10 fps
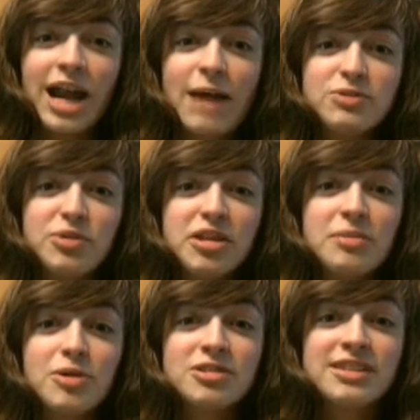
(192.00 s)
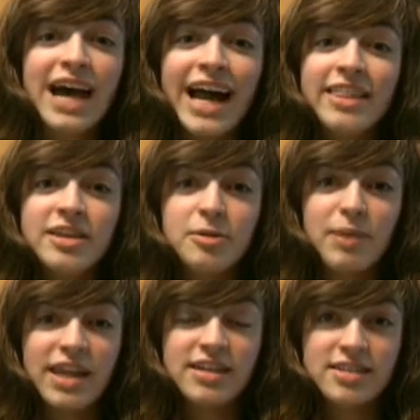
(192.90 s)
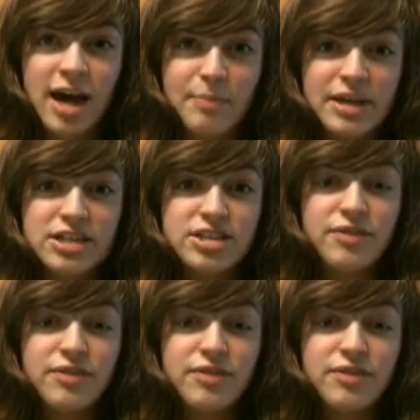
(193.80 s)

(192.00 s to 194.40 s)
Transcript: Perhaps one of the most highly debated topics